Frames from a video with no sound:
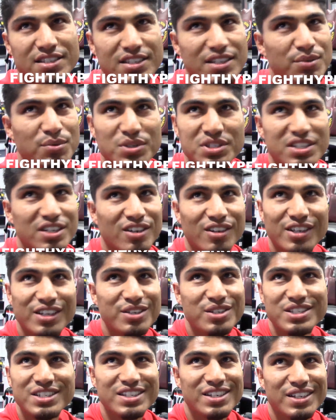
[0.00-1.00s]
It wasn't
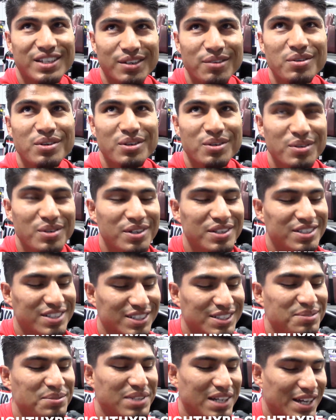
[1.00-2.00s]
easy. It took
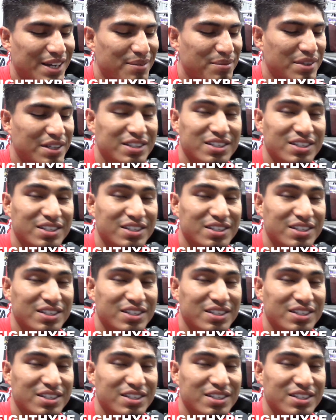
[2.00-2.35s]
some time.